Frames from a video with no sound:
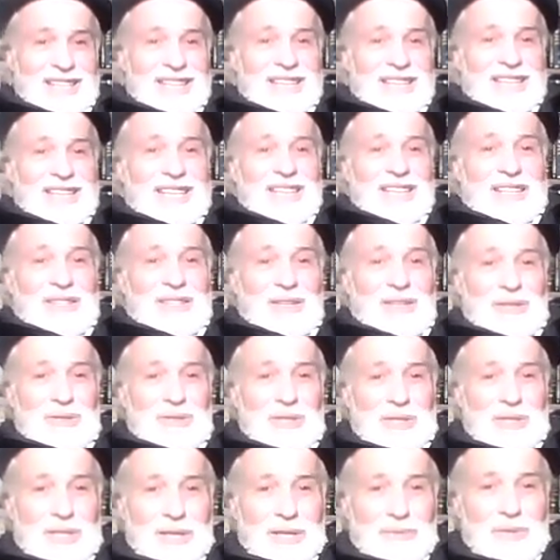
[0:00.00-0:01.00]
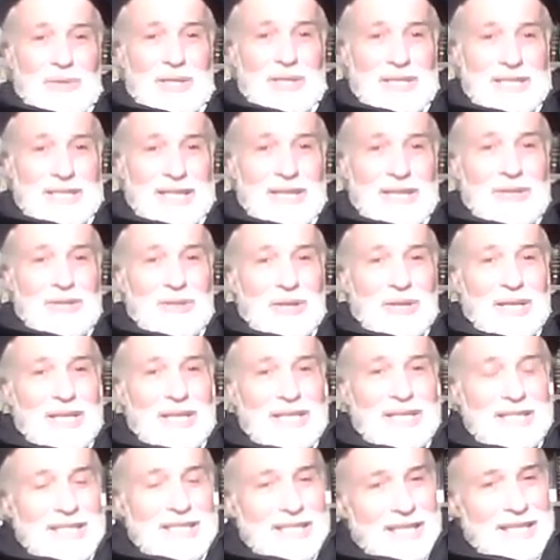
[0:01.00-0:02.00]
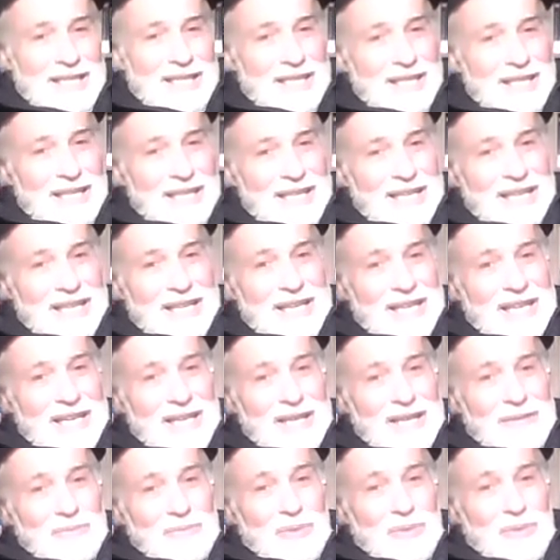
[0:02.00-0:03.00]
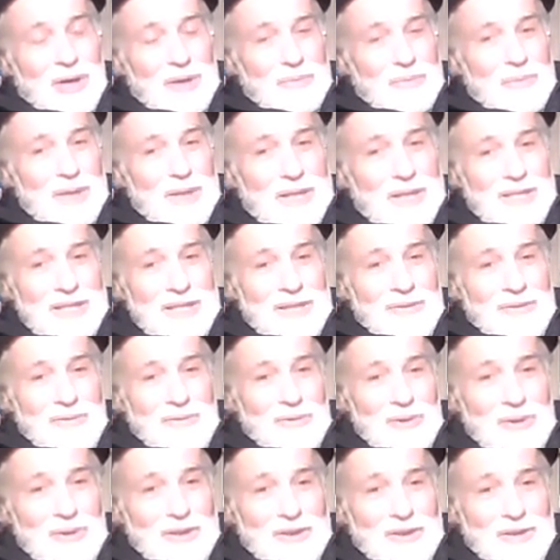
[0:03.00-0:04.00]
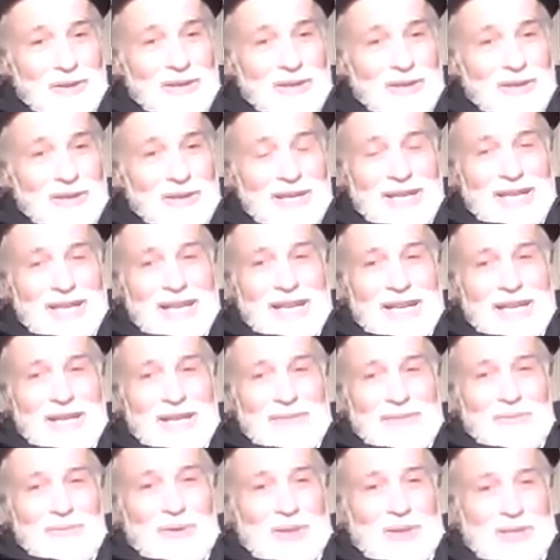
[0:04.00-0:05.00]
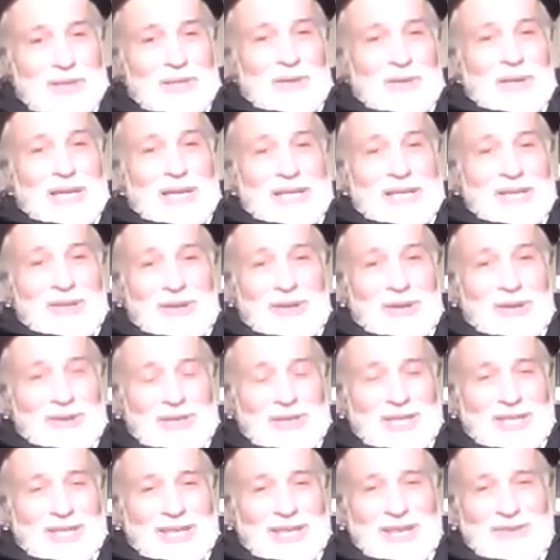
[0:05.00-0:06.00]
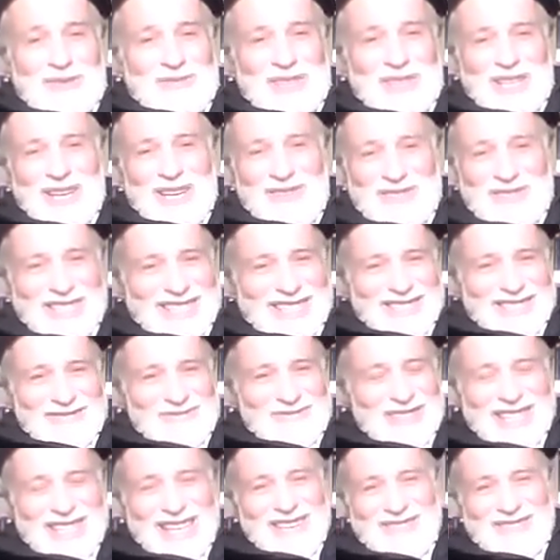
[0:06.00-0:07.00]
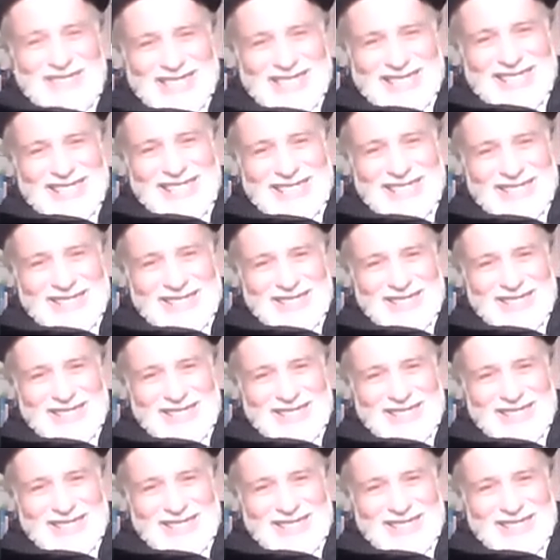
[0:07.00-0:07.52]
But to some extent, you can see Buckminster Fuller, a first grader, all of a sudden became his teacher.